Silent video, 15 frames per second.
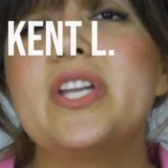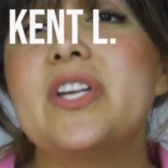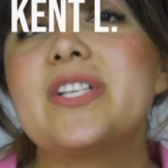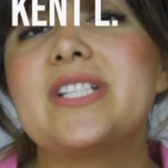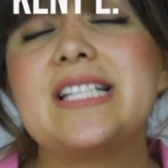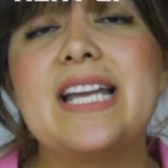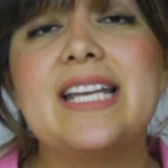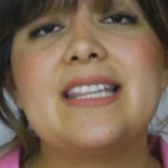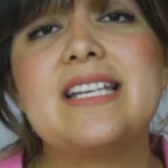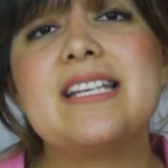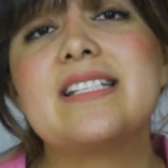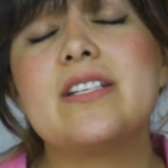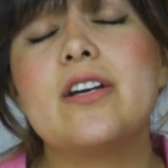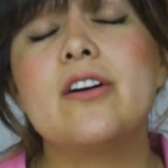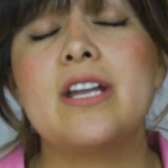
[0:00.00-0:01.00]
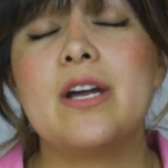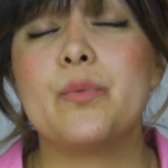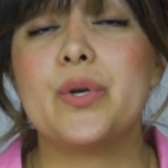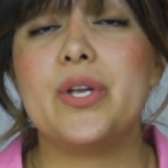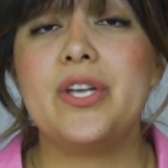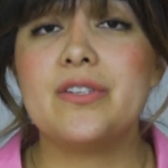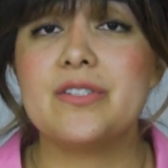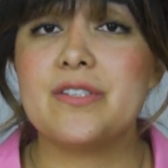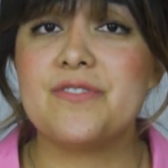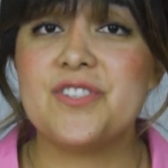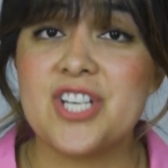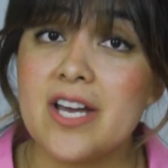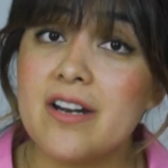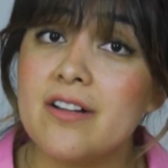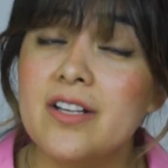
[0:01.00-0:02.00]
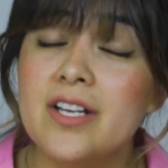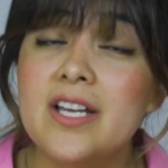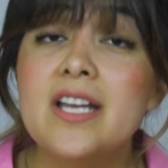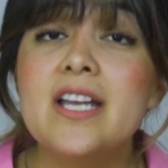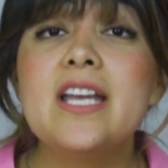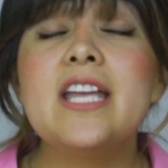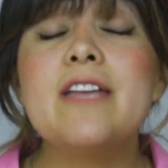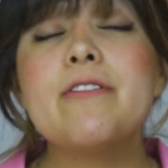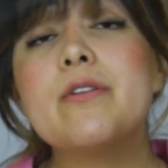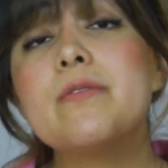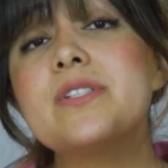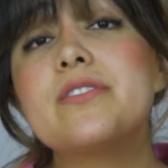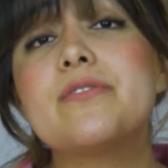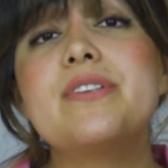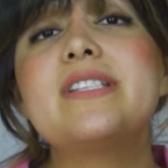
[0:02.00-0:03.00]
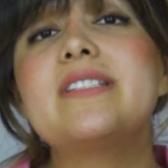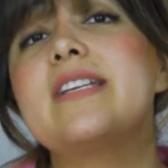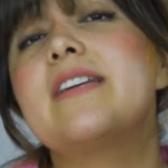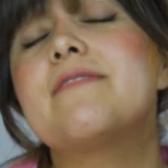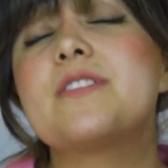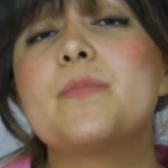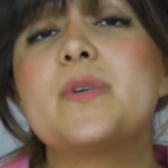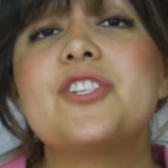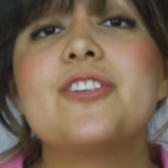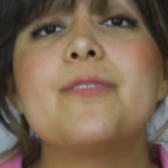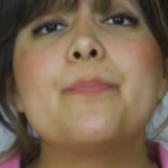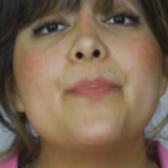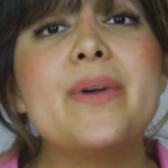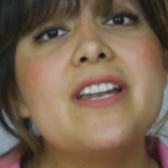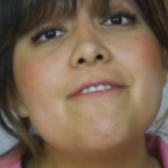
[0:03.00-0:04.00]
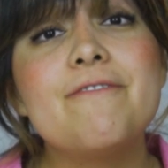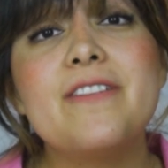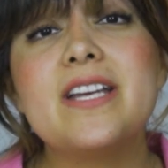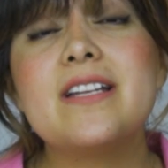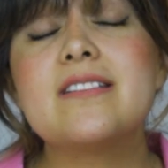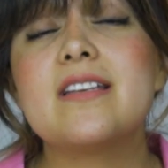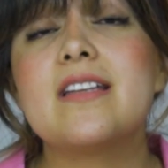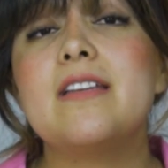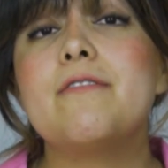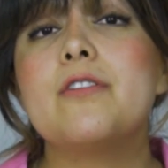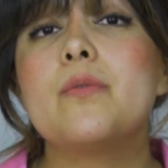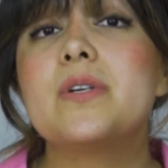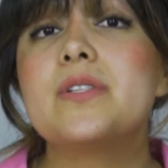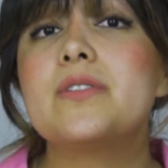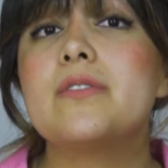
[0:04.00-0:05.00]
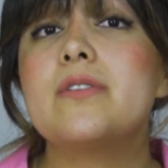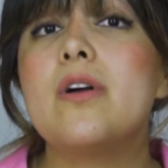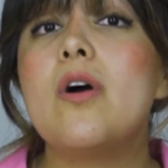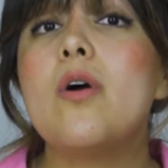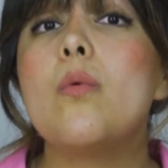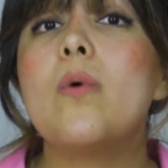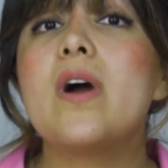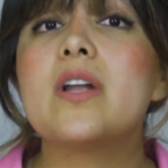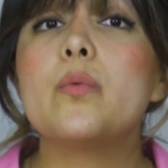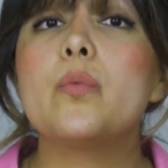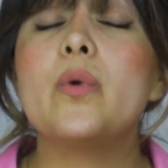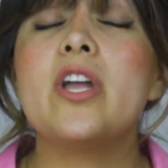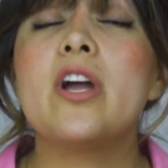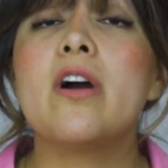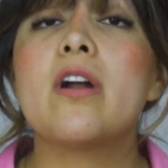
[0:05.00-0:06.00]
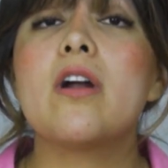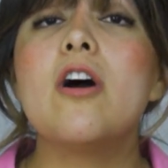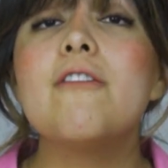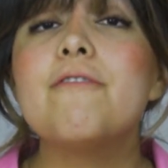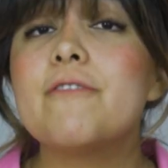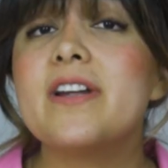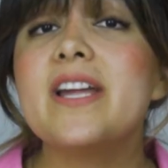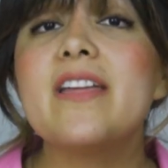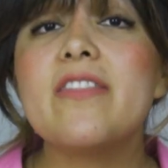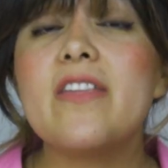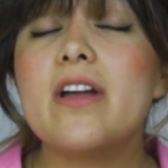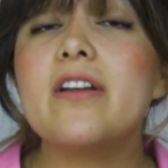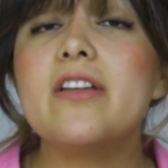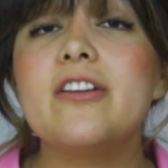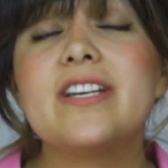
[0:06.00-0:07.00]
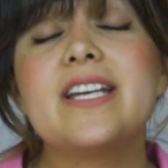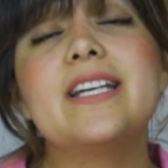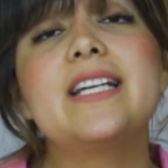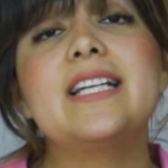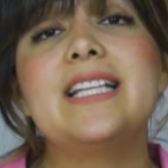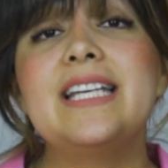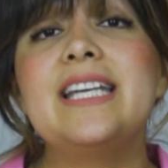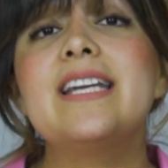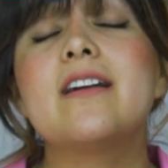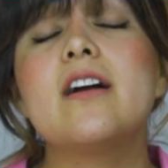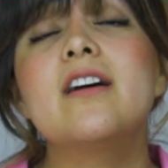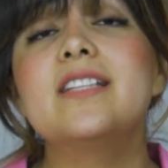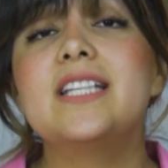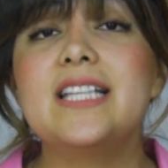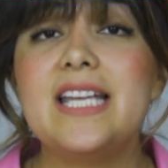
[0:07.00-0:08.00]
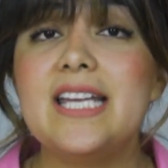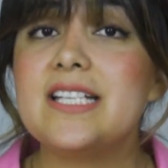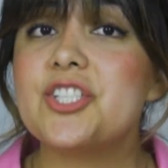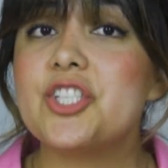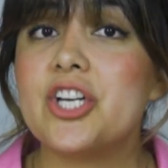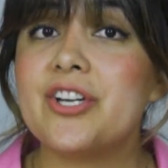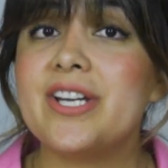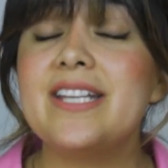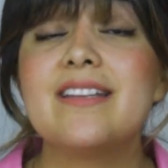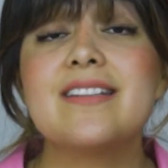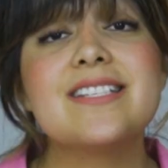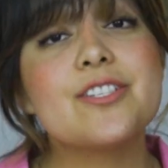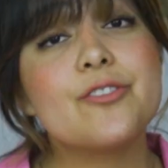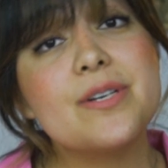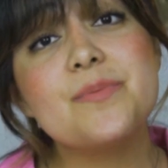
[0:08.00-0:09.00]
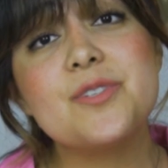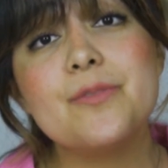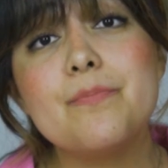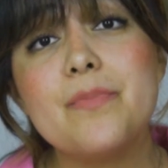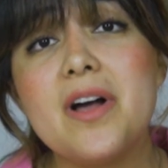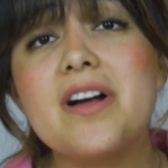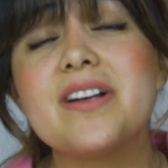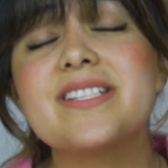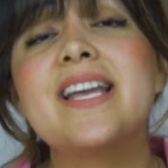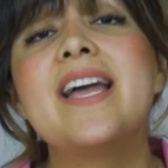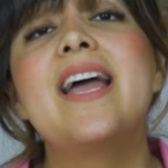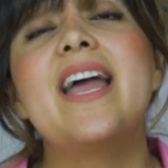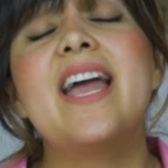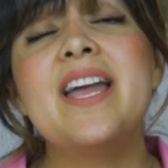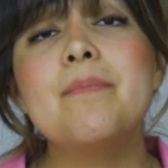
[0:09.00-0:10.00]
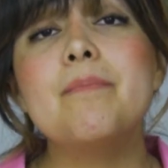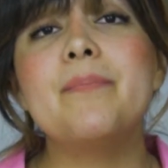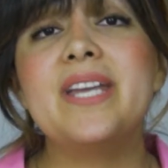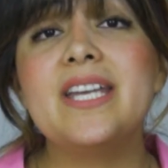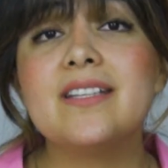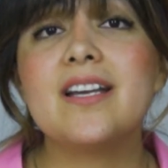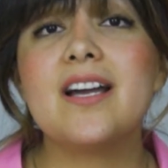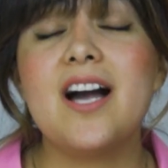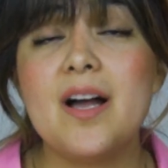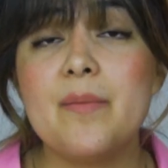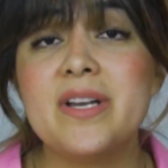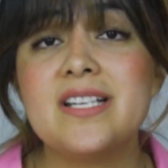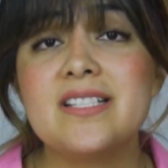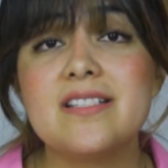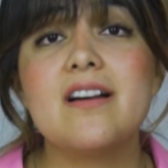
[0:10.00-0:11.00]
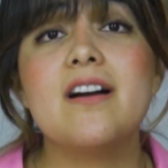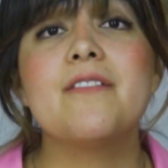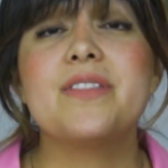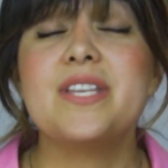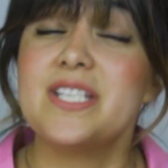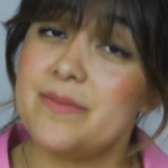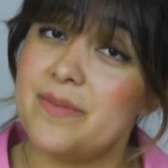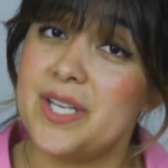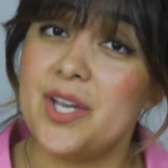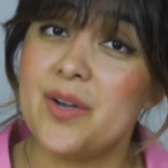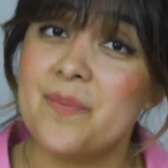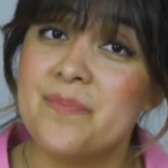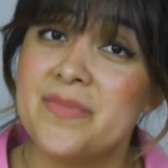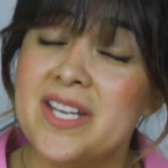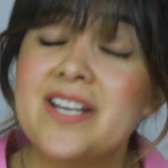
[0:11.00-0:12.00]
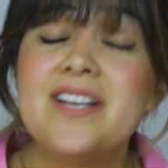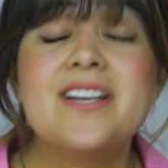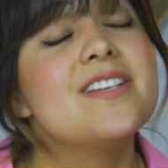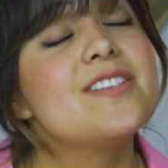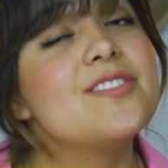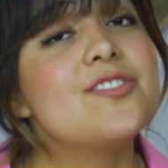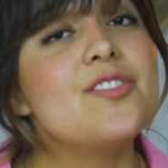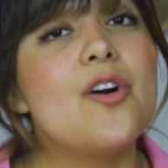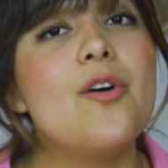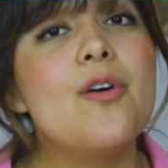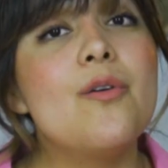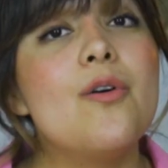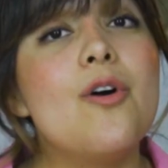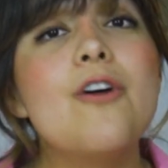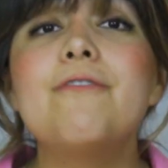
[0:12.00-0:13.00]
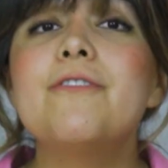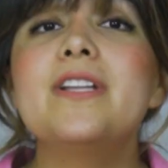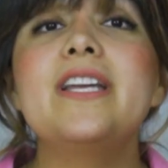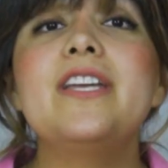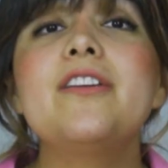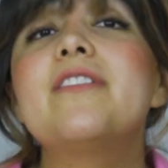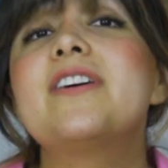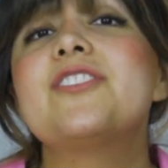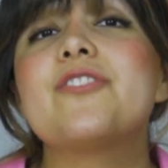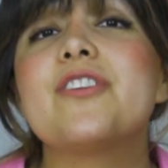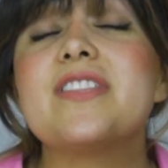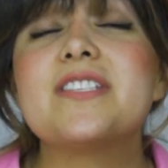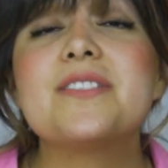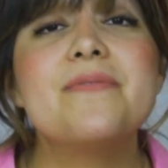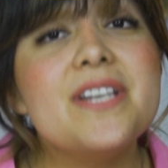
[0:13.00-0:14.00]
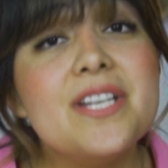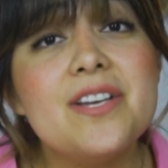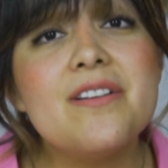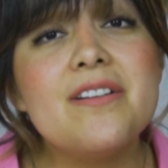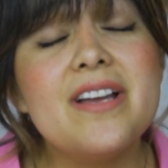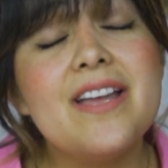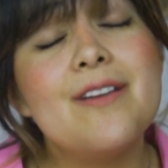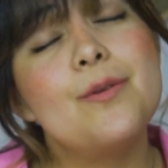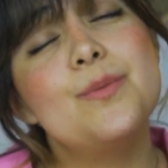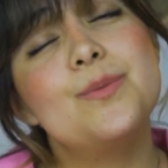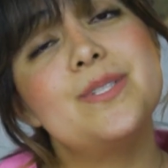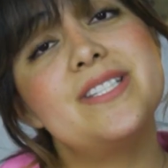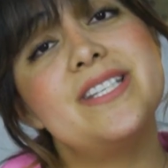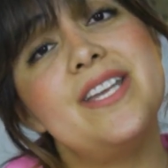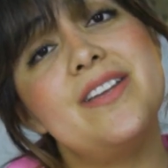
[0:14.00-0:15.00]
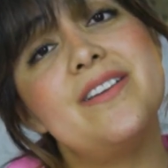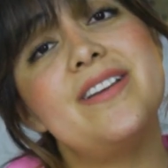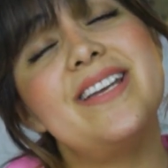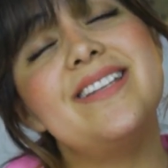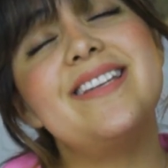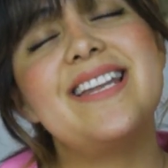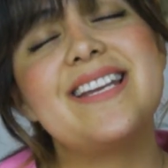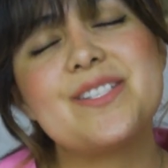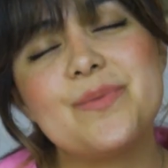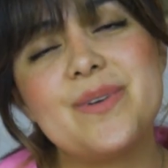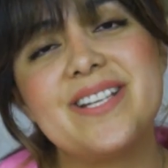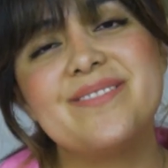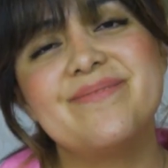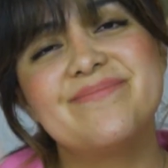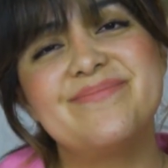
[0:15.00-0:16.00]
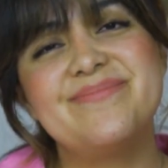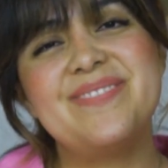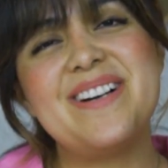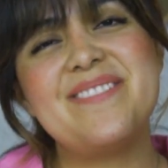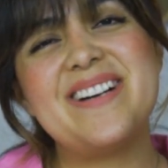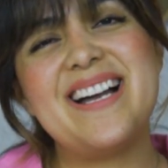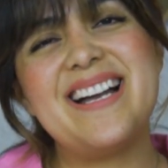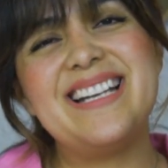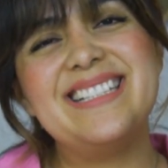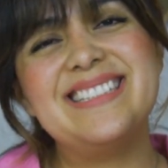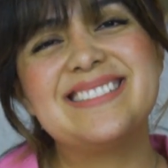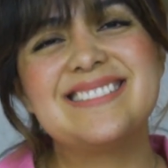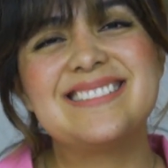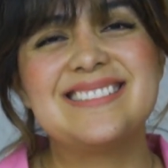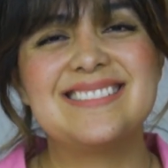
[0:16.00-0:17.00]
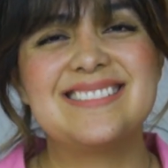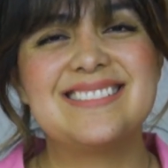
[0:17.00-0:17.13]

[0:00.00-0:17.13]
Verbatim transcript: videos like this on our YouTube channel. If you want to receive special benefits and if you want to know what we are offering there, you can click on the link shared in the description box and pinned comment of this video. So hopefully you enjoyed this video, and we will see you in the next one. Bye bye!